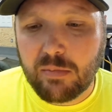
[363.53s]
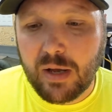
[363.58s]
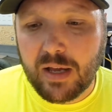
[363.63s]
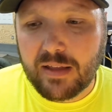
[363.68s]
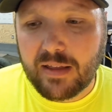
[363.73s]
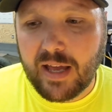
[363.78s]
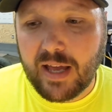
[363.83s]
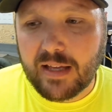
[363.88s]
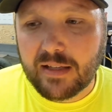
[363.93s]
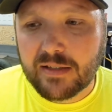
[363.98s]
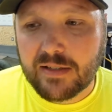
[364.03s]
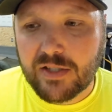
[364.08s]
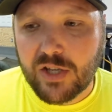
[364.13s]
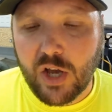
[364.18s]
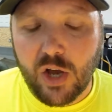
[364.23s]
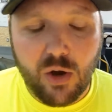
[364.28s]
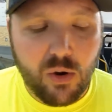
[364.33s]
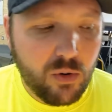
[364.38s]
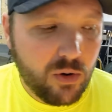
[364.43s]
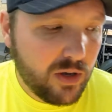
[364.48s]
by that.
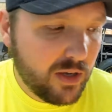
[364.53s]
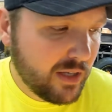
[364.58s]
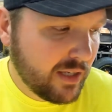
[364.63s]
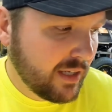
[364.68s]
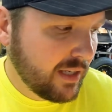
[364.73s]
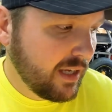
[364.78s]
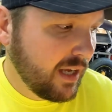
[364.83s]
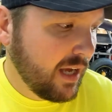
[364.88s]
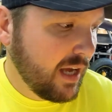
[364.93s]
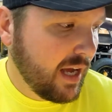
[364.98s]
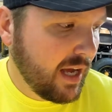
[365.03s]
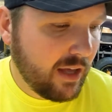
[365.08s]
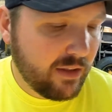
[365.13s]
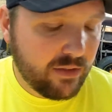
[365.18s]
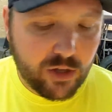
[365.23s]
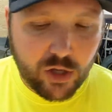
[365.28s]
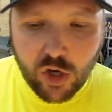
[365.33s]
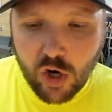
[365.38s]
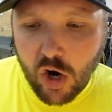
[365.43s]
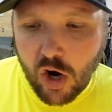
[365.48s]
So
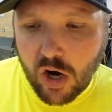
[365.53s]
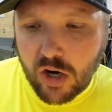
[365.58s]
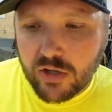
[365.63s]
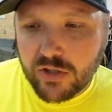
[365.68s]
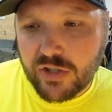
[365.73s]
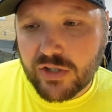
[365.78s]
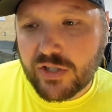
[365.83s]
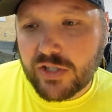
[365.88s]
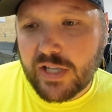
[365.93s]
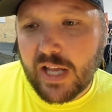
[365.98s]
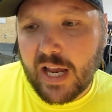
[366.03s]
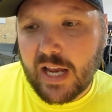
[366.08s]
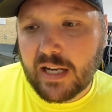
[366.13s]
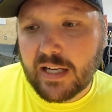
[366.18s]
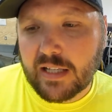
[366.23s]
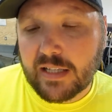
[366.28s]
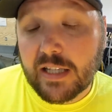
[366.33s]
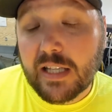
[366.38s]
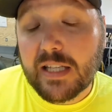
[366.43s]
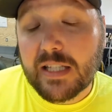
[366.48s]
the car sustained
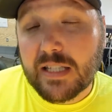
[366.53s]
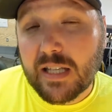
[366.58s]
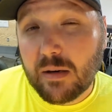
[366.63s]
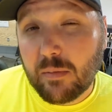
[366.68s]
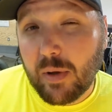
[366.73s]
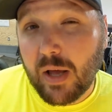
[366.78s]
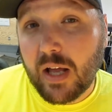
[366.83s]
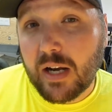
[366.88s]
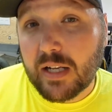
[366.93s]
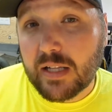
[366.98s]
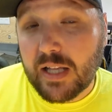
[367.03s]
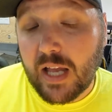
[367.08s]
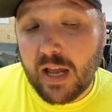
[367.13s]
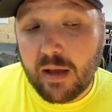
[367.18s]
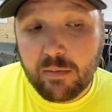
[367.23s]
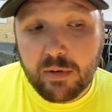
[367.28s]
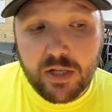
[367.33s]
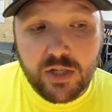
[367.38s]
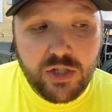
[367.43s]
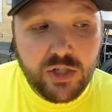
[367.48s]
a decent amount of
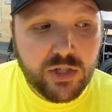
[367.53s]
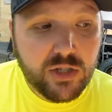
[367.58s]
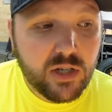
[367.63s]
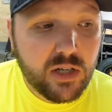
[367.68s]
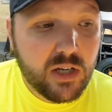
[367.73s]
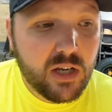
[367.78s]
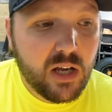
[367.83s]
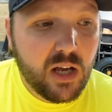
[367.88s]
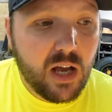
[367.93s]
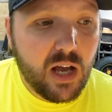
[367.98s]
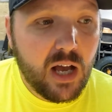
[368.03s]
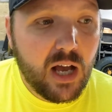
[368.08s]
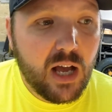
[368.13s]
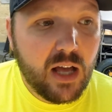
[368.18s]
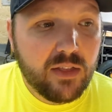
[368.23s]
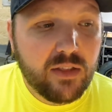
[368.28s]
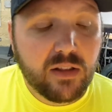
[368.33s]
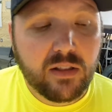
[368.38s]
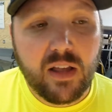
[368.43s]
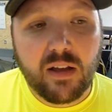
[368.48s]
damage.
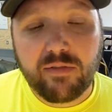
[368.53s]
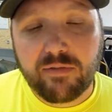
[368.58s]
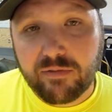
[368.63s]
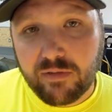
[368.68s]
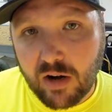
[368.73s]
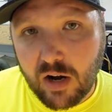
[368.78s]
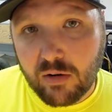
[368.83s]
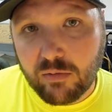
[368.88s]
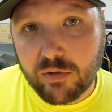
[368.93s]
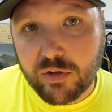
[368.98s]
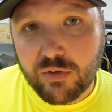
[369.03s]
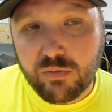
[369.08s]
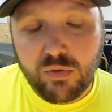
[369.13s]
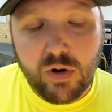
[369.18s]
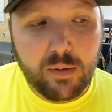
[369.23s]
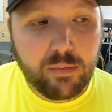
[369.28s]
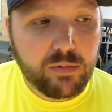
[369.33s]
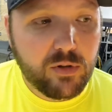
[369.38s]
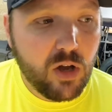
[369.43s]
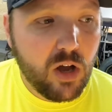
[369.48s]
The left front was
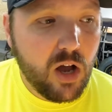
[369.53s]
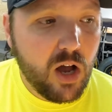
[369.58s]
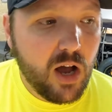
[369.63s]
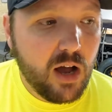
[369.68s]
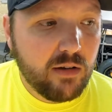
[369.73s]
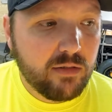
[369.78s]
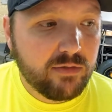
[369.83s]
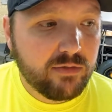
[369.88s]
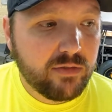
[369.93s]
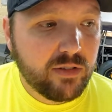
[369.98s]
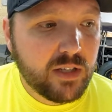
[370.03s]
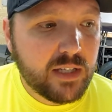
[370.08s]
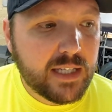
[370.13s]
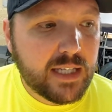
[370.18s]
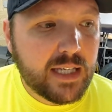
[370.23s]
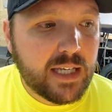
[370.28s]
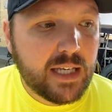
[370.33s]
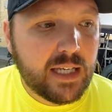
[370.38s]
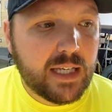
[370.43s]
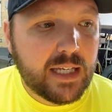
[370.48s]
ripped off.
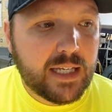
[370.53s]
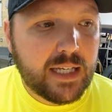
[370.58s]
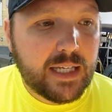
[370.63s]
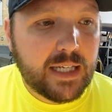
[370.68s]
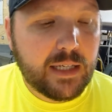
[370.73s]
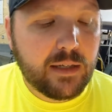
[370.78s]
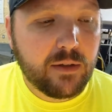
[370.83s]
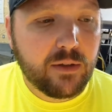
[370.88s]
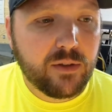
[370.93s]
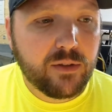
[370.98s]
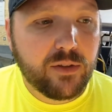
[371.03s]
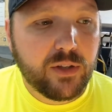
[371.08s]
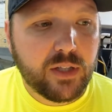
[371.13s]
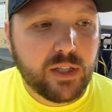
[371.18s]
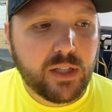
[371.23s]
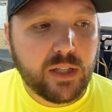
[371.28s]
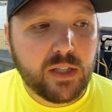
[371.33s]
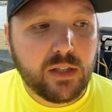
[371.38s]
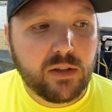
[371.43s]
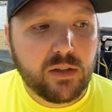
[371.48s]

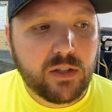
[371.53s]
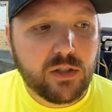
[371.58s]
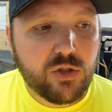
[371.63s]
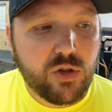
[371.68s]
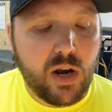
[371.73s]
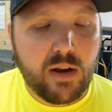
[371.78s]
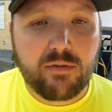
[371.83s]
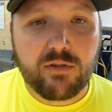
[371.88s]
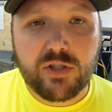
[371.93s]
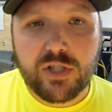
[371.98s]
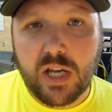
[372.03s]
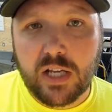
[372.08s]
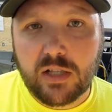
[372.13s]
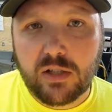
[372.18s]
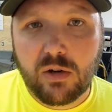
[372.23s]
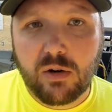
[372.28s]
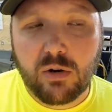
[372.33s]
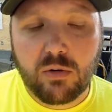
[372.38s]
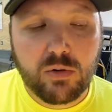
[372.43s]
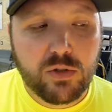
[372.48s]
The driver's side
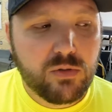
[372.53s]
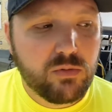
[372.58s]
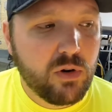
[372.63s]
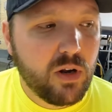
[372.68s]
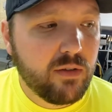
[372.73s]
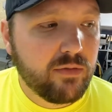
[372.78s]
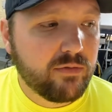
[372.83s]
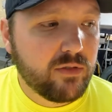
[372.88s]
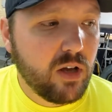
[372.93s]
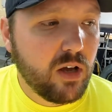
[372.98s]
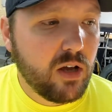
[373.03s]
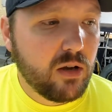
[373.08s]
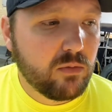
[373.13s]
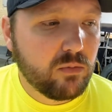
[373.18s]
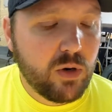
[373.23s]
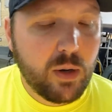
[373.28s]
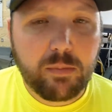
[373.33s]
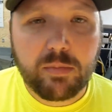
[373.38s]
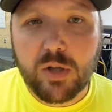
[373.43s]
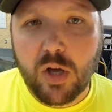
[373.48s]
door was ripped
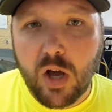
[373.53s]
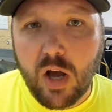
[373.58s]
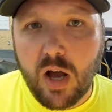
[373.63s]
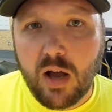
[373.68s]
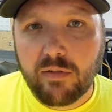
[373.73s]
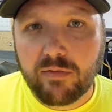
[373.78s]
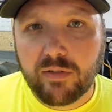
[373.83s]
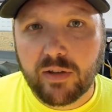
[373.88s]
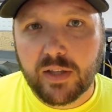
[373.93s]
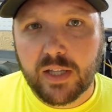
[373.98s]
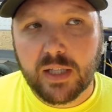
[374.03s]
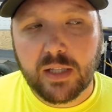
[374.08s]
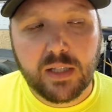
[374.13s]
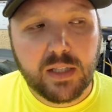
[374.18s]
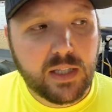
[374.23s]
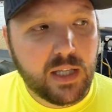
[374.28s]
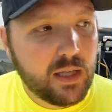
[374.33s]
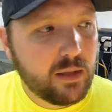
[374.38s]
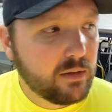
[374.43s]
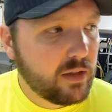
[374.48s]
off, and
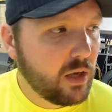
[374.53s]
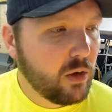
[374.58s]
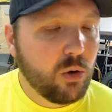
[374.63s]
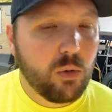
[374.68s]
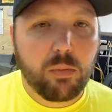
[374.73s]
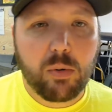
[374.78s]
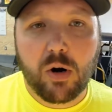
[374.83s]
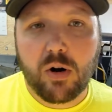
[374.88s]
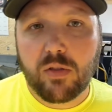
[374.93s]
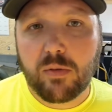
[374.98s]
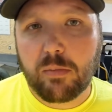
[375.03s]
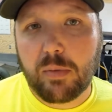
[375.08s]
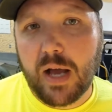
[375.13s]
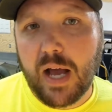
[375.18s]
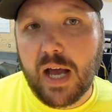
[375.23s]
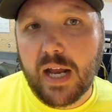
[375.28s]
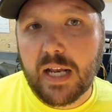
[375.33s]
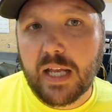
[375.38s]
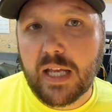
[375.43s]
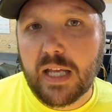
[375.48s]
that whole part of the
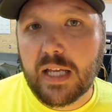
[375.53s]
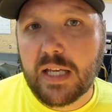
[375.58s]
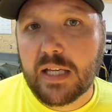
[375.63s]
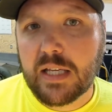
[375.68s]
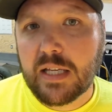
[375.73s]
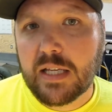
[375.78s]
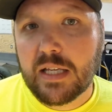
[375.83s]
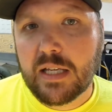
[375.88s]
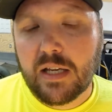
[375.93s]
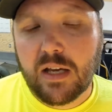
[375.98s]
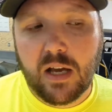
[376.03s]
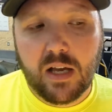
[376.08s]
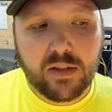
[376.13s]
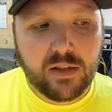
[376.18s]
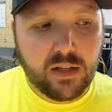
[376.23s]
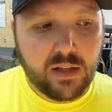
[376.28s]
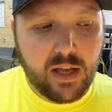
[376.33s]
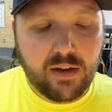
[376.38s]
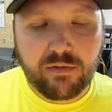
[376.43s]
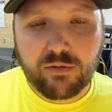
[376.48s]
body on
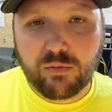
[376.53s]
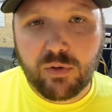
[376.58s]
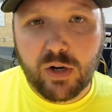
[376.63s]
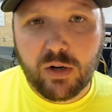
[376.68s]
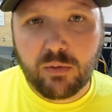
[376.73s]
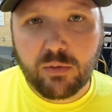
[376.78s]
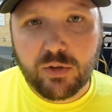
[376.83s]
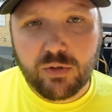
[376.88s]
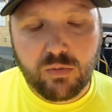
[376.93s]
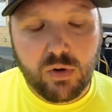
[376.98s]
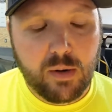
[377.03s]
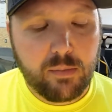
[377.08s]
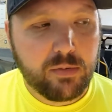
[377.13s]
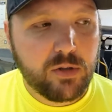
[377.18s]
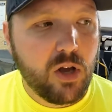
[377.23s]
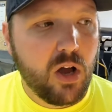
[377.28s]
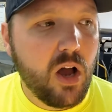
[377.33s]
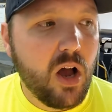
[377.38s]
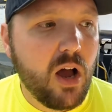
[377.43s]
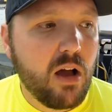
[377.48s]
the left rear was
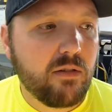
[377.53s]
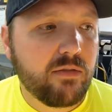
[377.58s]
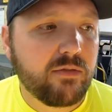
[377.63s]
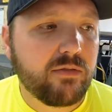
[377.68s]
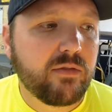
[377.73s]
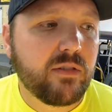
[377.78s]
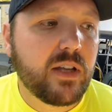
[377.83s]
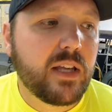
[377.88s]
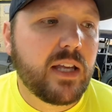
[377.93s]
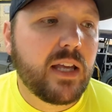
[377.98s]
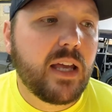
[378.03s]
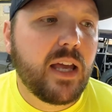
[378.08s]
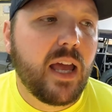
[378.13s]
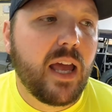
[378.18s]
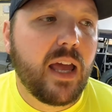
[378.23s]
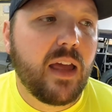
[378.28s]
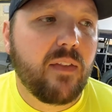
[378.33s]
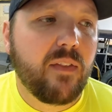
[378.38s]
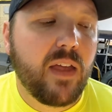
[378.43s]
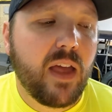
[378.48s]
ripped off,
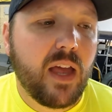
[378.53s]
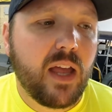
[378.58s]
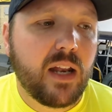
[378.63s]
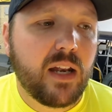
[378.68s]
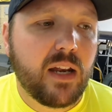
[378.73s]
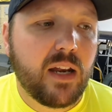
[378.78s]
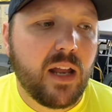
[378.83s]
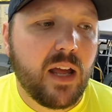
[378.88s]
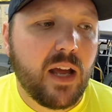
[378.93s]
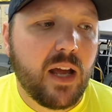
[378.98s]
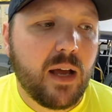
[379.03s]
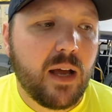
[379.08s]
and then